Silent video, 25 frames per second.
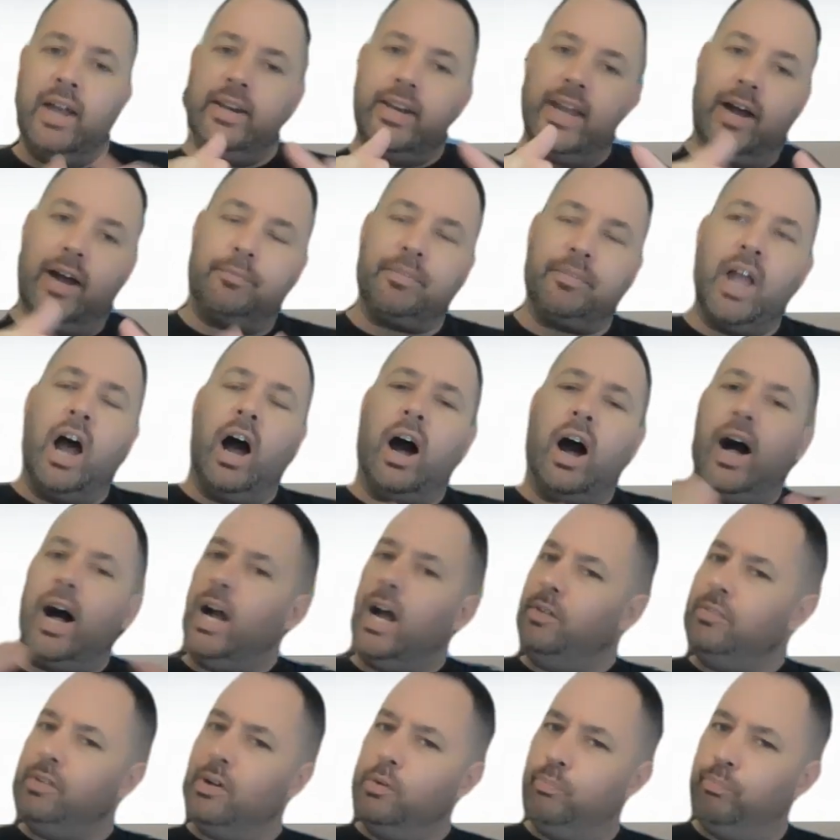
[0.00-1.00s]
Now,
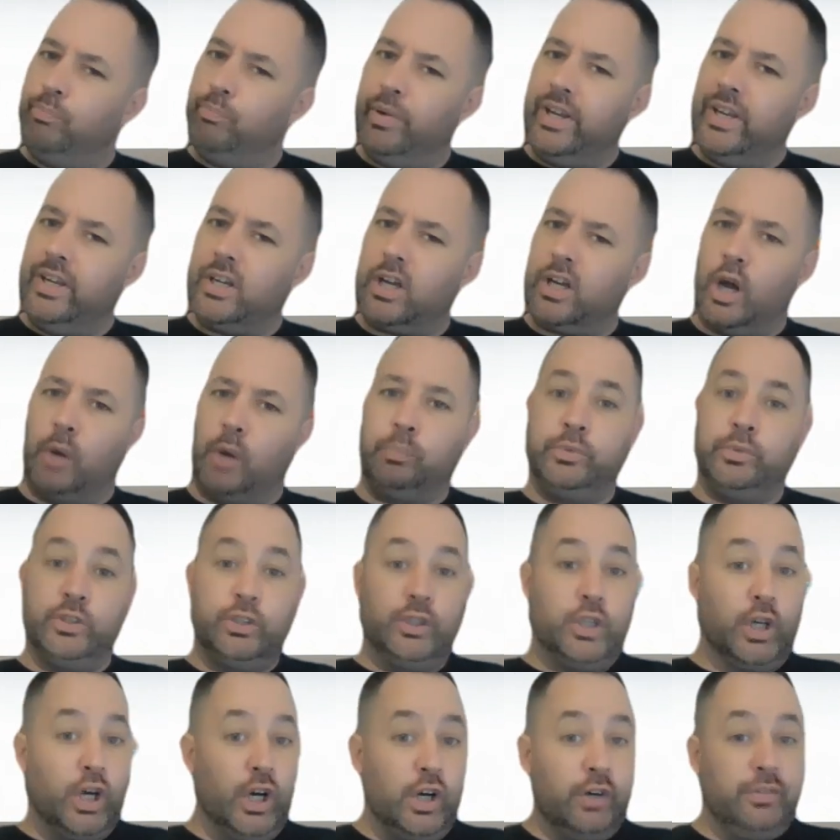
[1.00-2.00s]
I'm a big
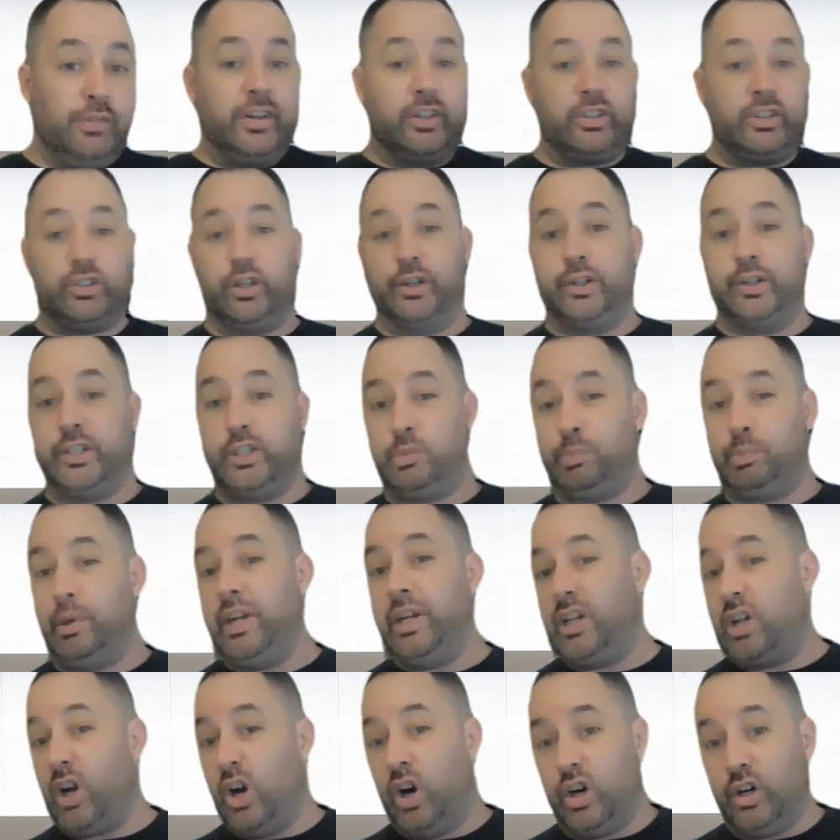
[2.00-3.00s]
observer, so to
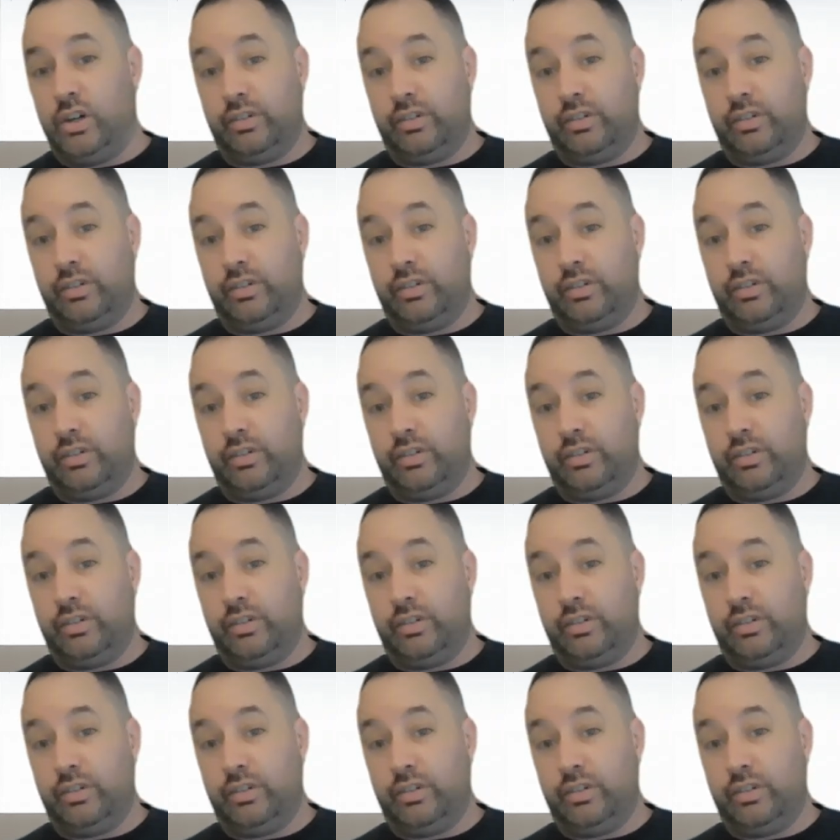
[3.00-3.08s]
speak,